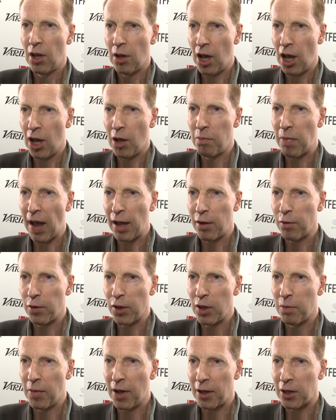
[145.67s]
uh, bang
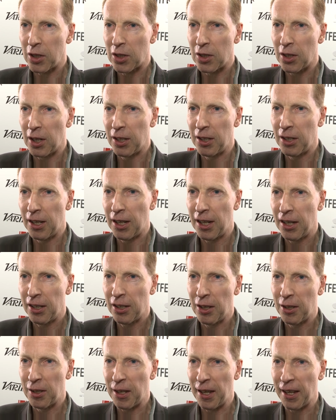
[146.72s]
for the bucks than uh,
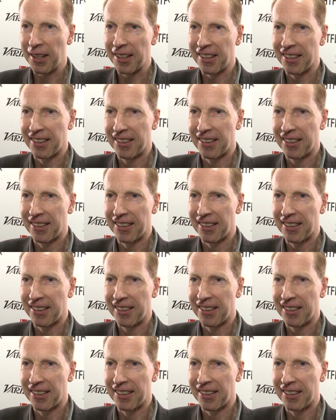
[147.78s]
you'd think.